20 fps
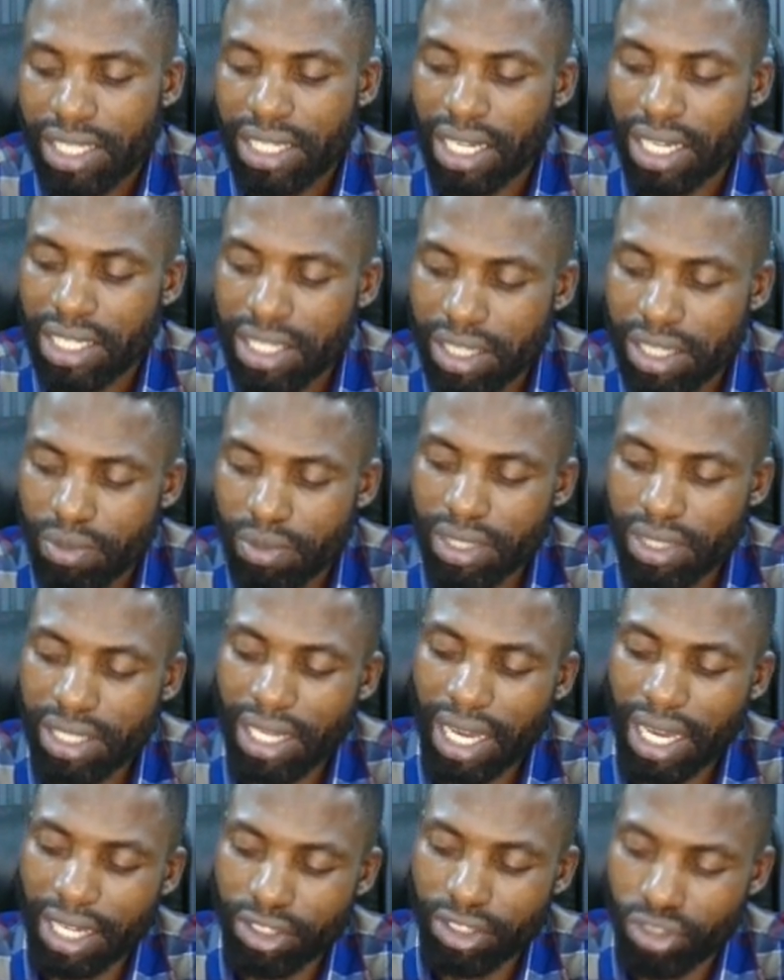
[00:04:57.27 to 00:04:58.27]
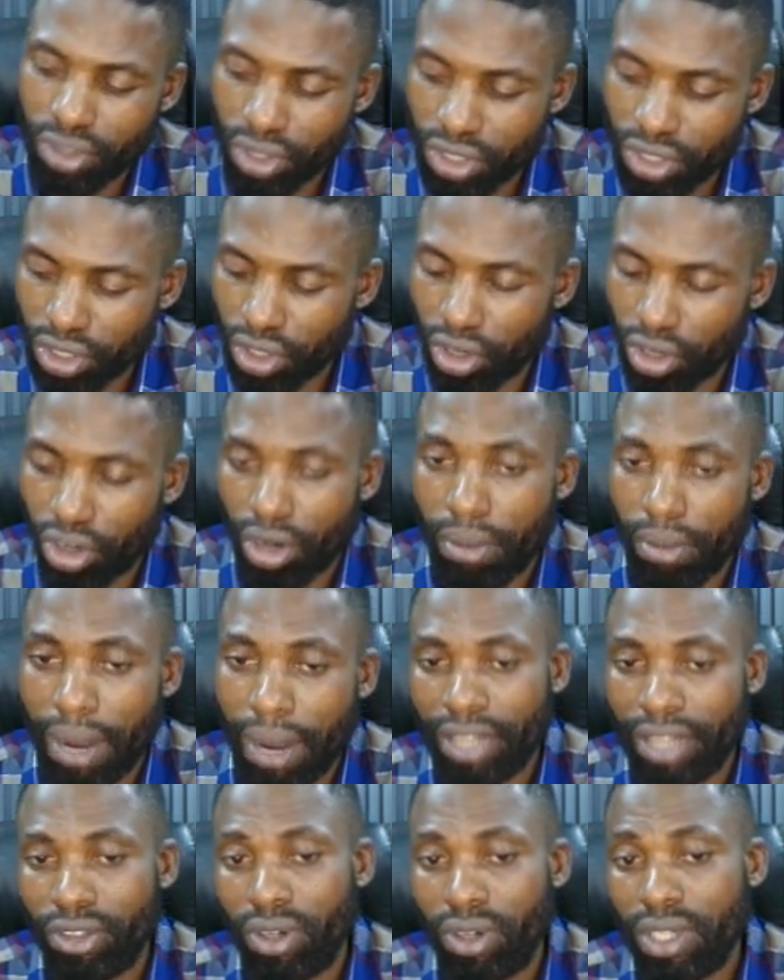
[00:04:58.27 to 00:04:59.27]
ChatGPT has just come,
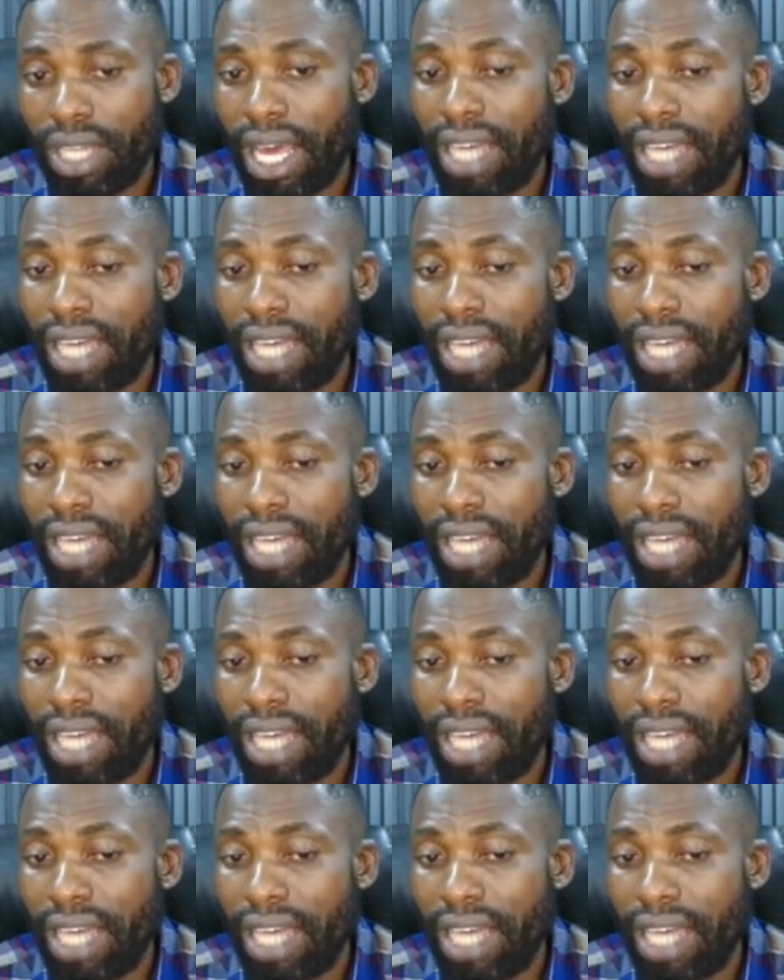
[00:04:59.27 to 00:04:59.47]
and other